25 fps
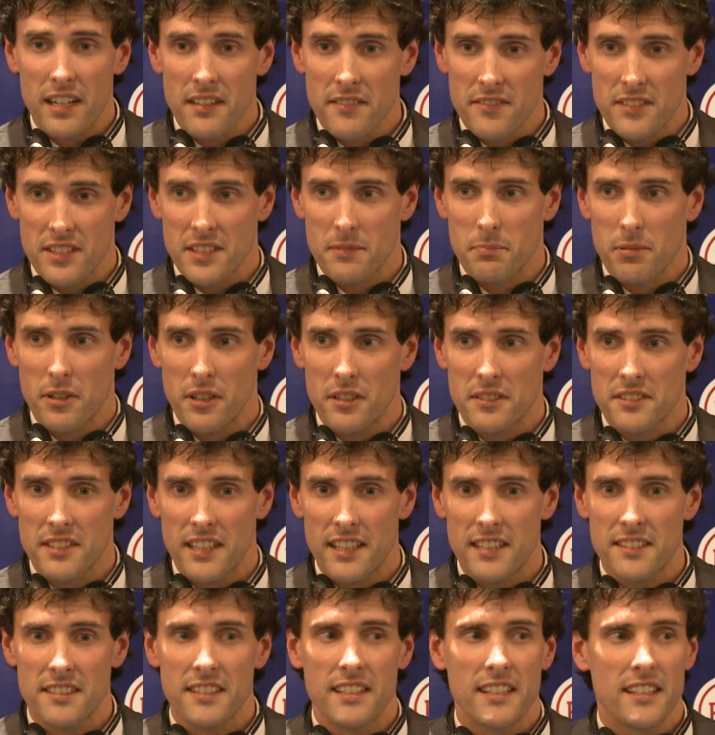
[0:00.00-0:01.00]
of this
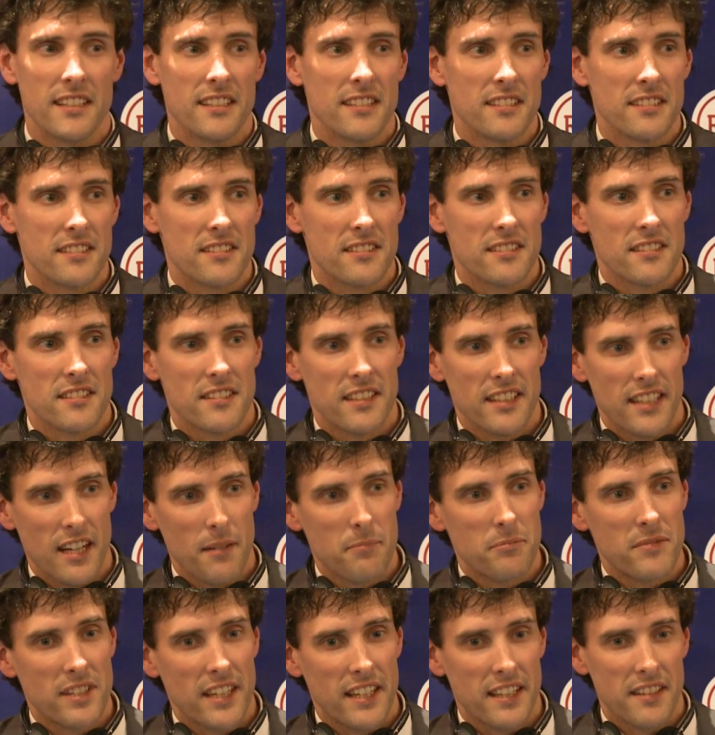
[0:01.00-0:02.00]
process is the
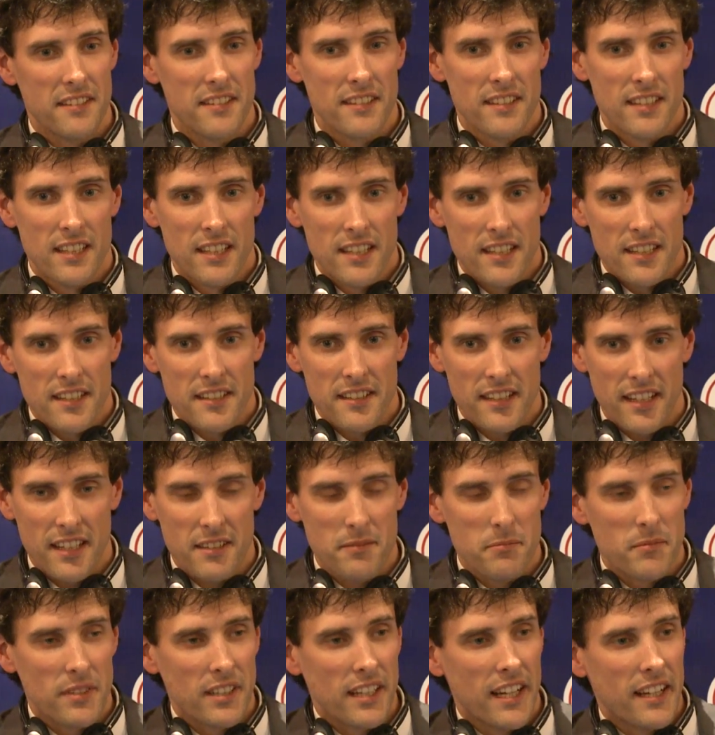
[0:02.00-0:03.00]
update that
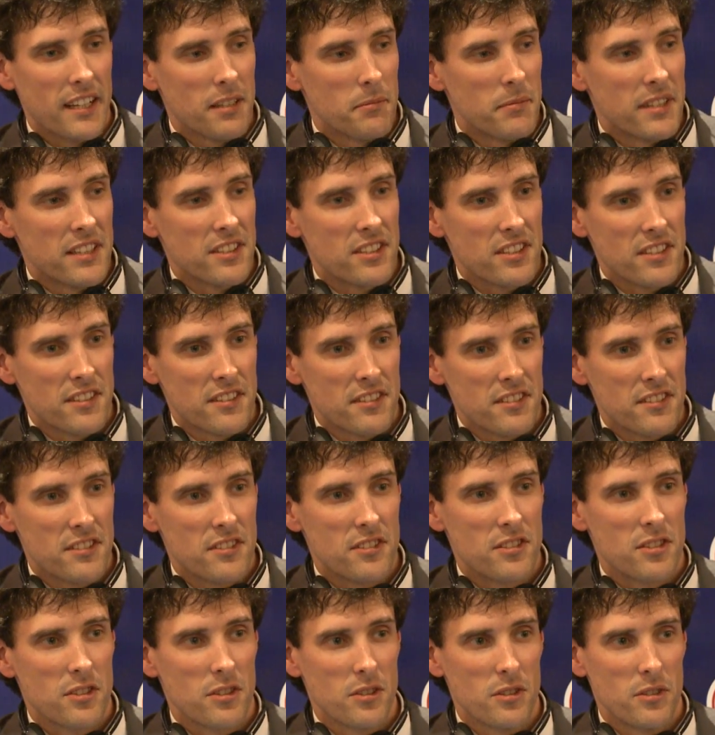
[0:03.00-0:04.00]
Mikhail mentioned
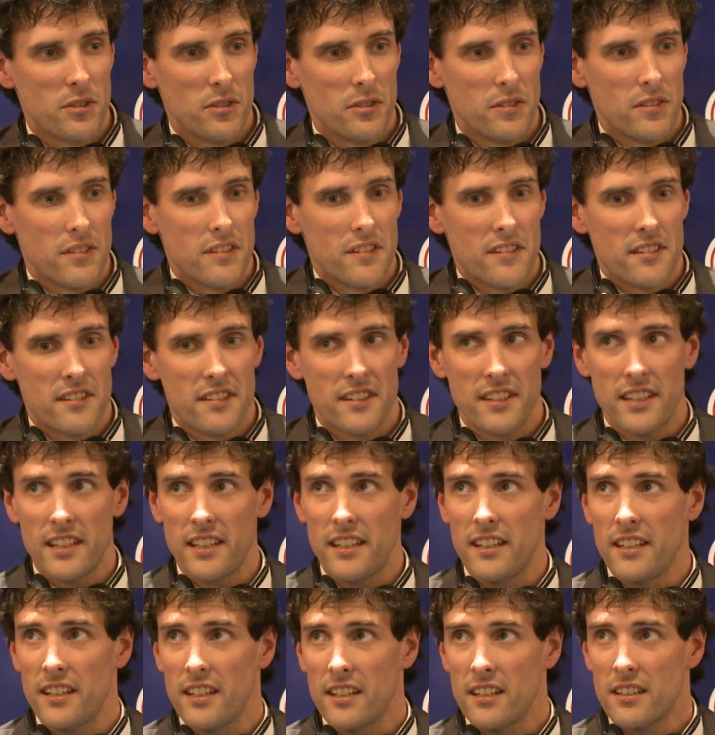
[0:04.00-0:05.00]
to
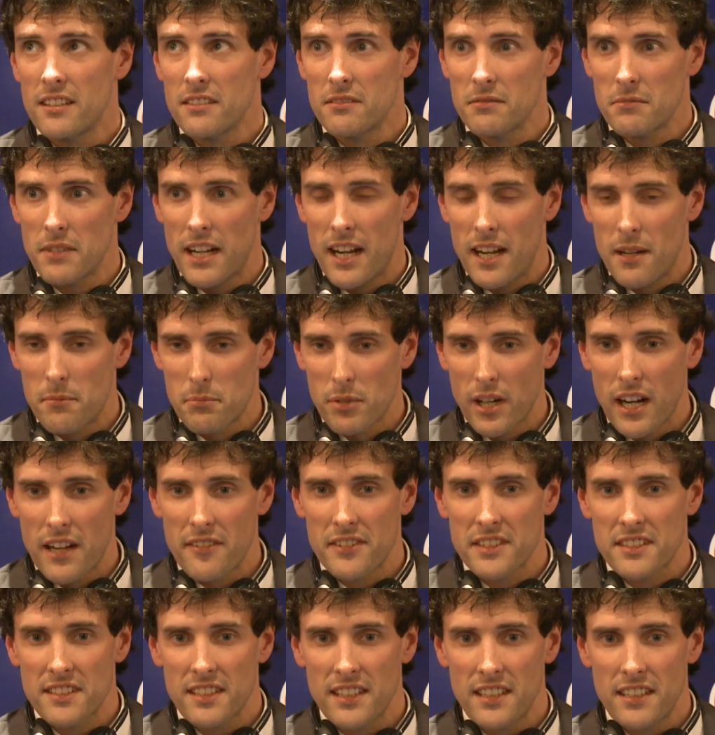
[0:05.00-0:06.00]
the
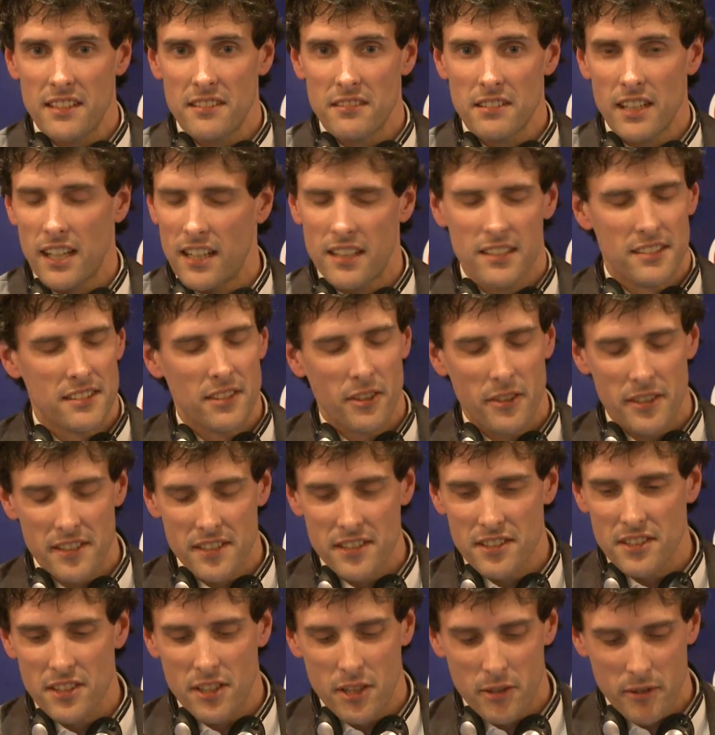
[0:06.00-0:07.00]
the
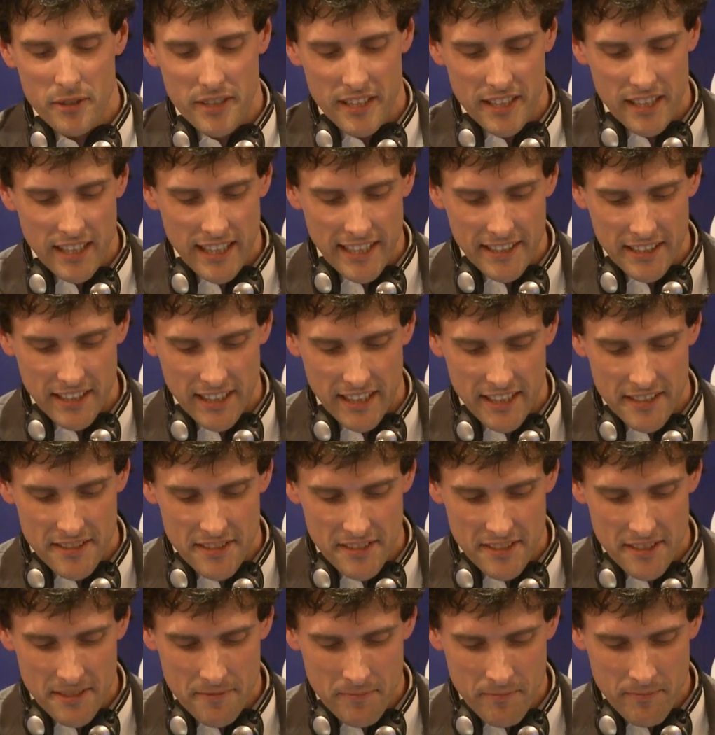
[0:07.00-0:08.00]
security
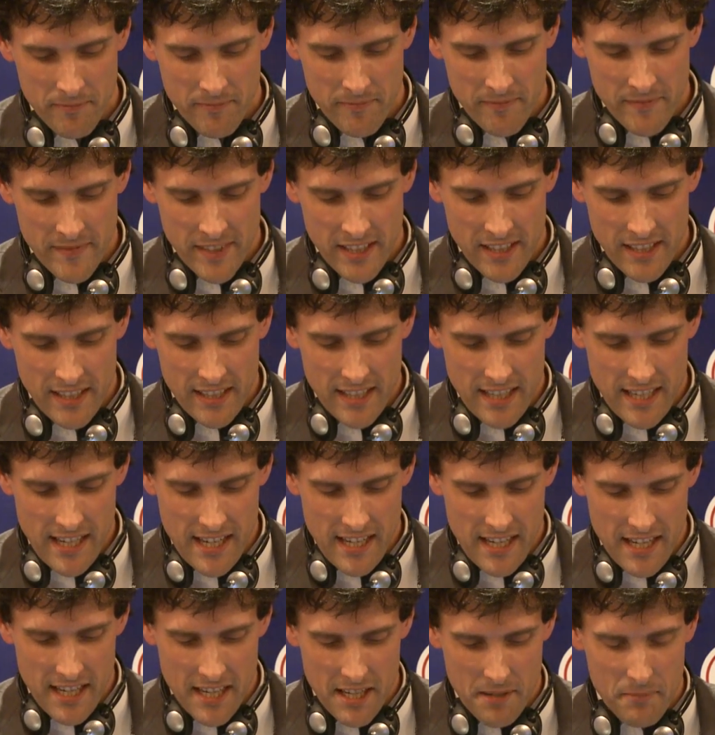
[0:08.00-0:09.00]
guidelines.
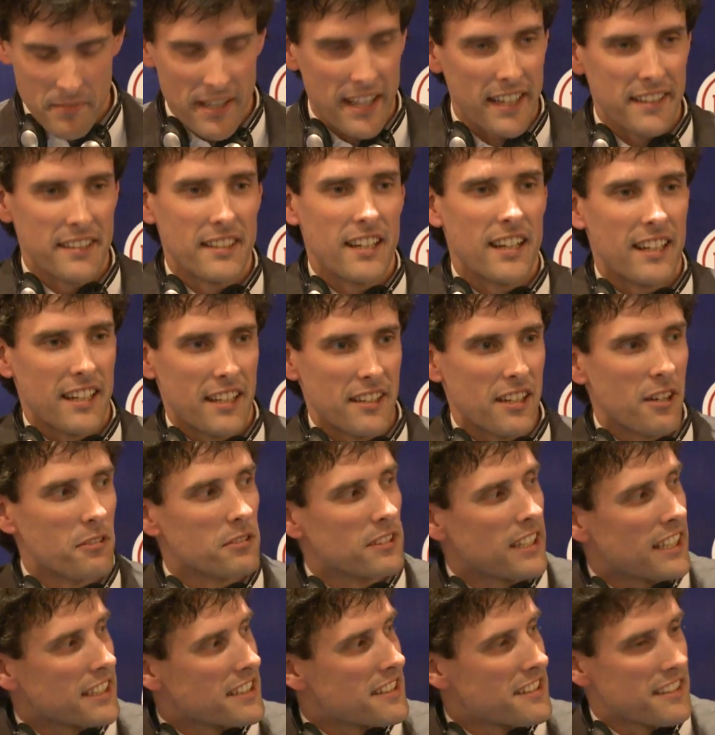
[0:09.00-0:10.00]
And I would
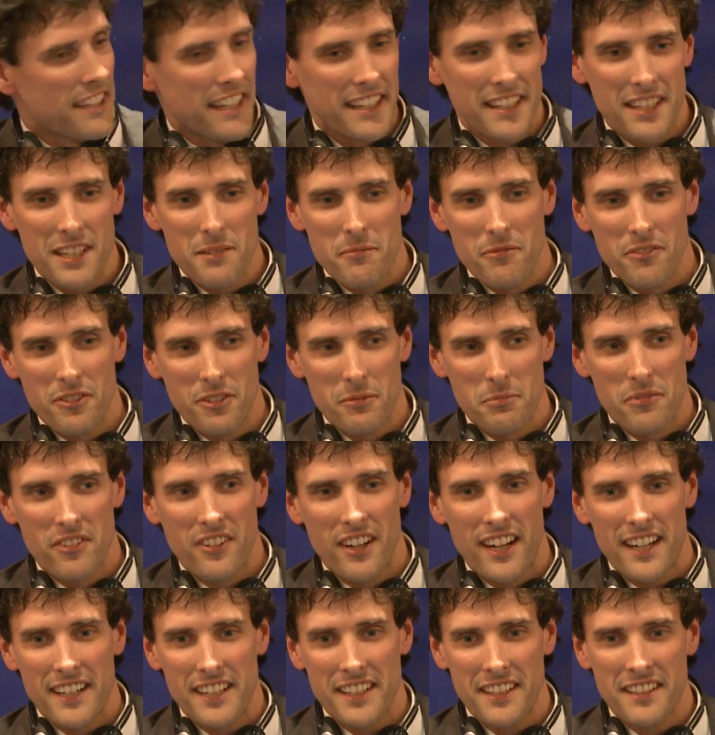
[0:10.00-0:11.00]
like to thank him for
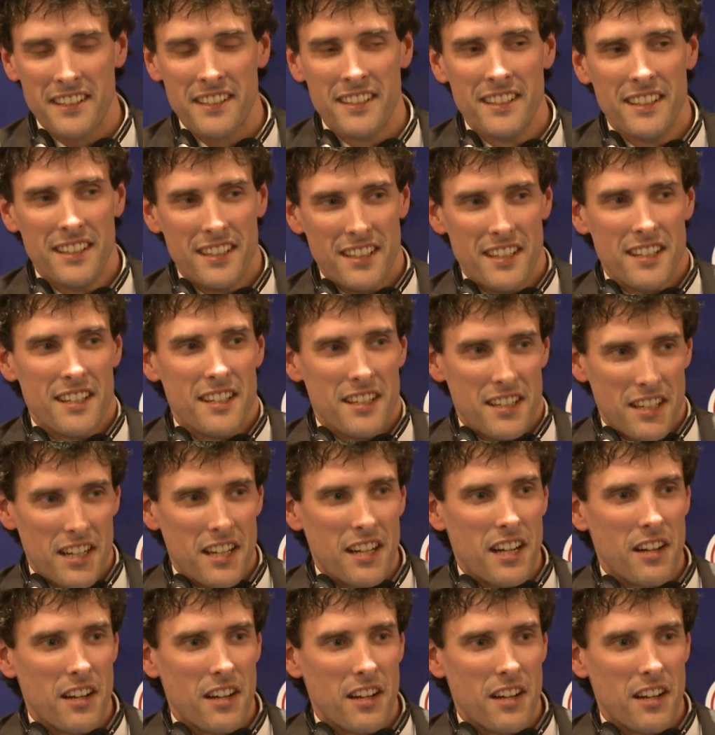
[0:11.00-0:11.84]
providing a